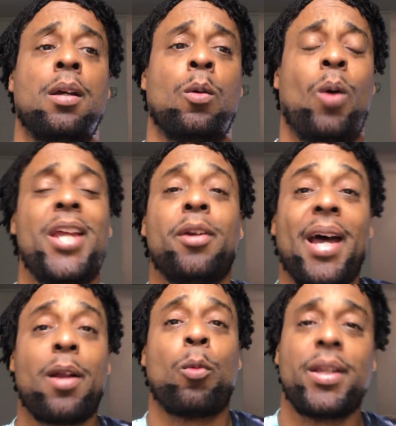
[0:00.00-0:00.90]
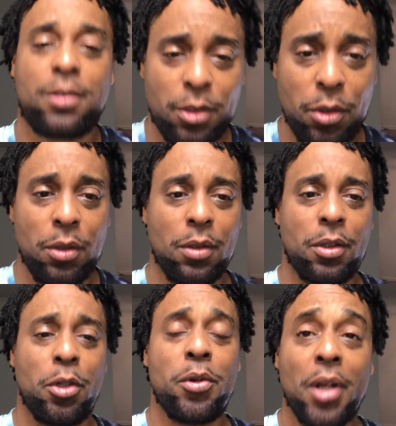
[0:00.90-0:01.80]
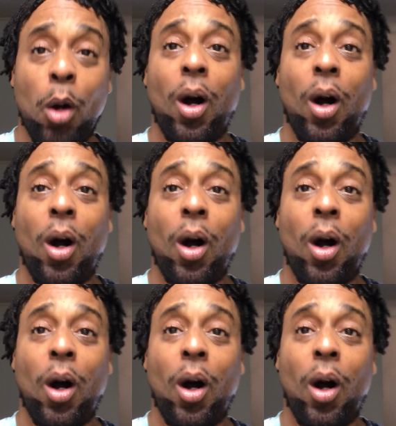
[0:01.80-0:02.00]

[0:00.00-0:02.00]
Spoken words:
Why you gotta wait till you know,